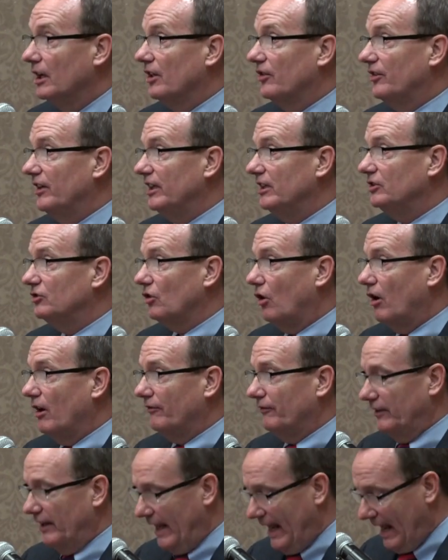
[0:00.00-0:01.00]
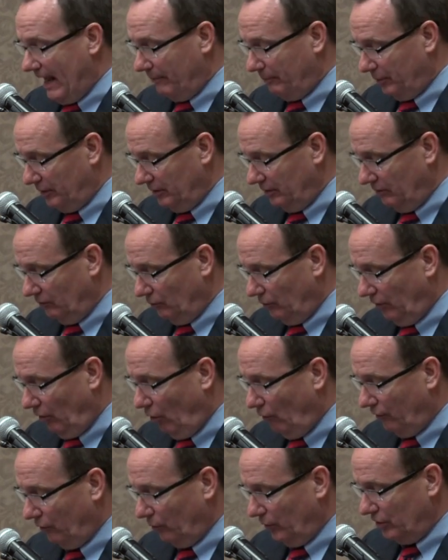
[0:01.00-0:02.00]
Things often happen
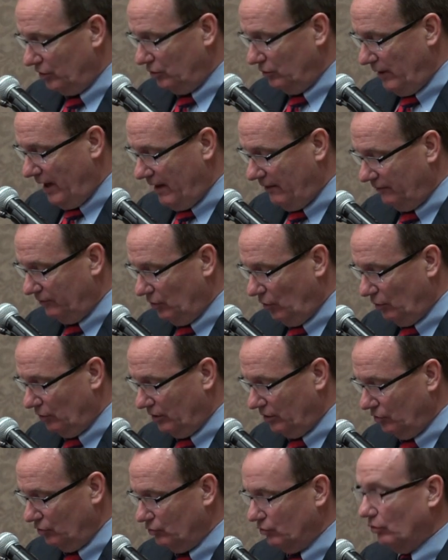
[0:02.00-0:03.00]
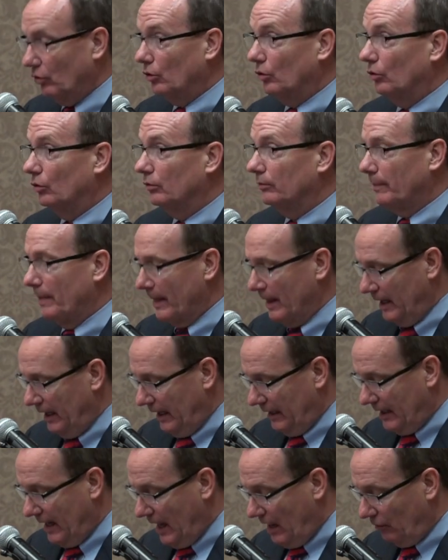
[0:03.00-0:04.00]
over which you have no control,
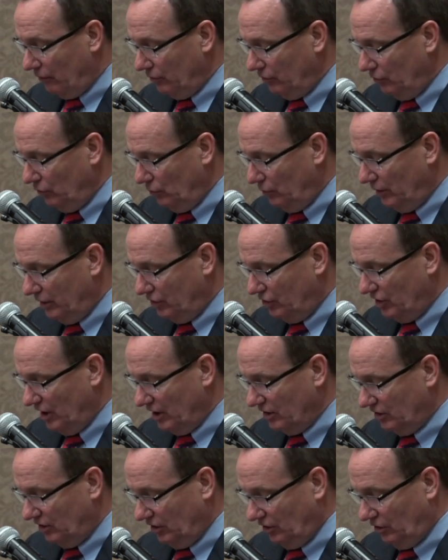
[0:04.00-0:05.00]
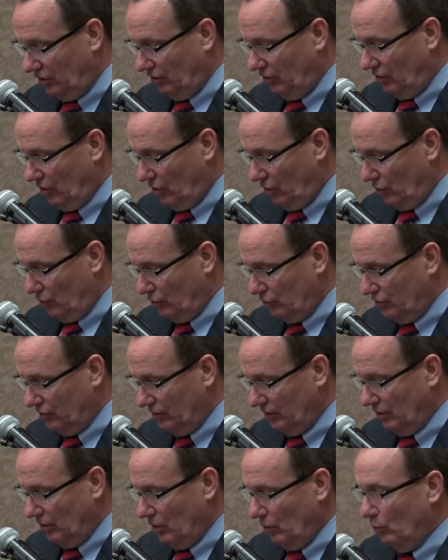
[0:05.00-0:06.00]
and how you adjust to those
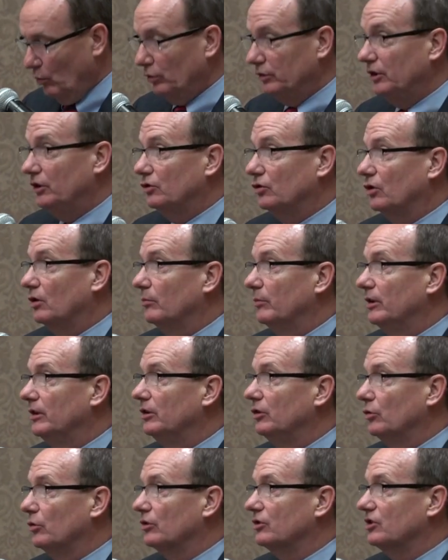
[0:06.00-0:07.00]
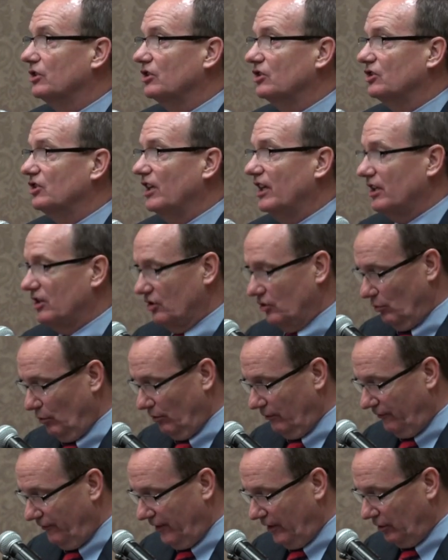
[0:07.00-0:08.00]
will determine your success
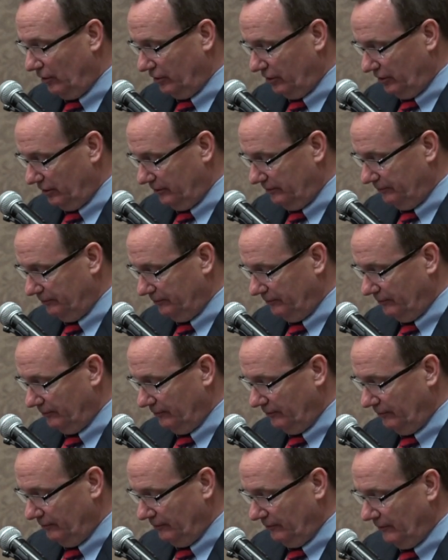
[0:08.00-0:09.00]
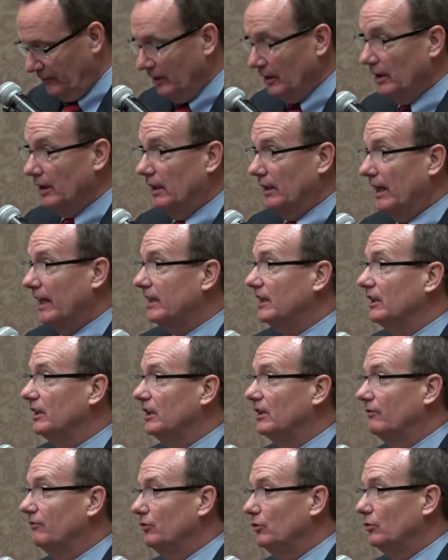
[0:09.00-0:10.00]
or failure. And I can
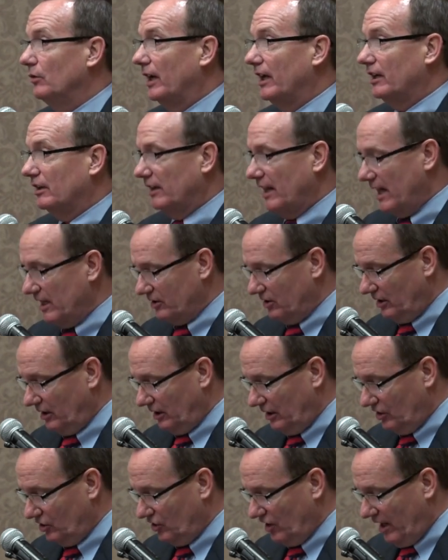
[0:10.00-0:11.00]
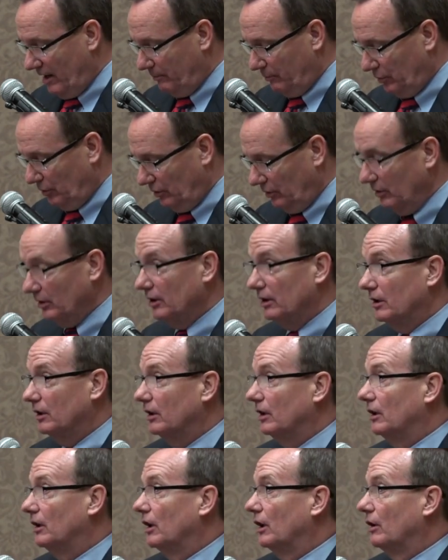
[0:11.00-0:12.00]
give you a classic example
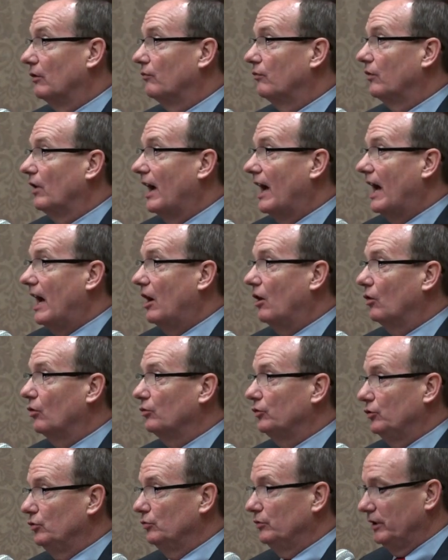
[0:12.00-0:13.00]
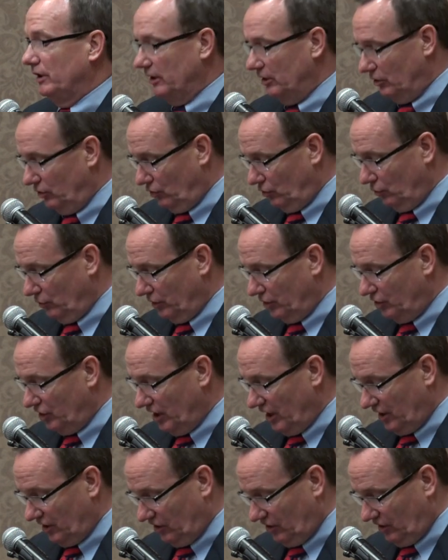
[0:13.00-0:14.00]
of how you need to
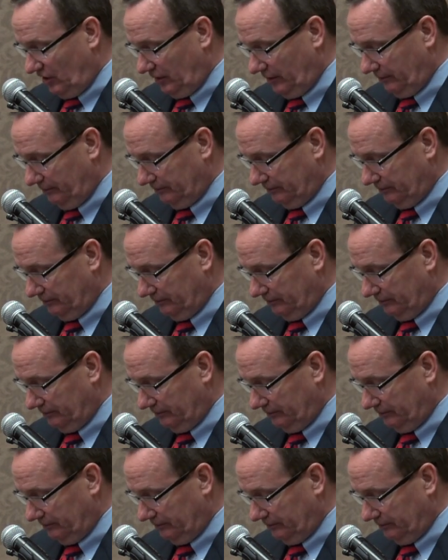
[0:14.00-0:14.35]
adjust.